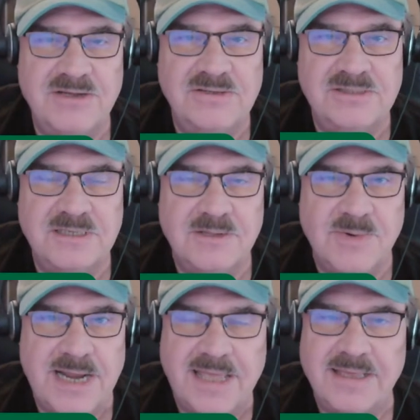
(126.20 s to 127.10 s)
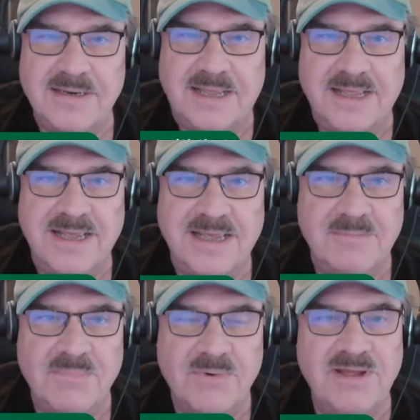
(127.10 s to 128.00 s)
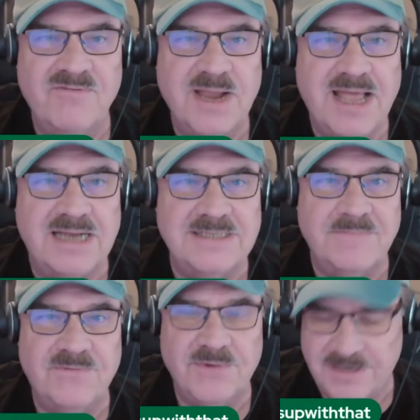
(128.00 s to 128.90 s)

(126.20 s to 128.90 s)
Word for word: news of the week. And boy, if we got some for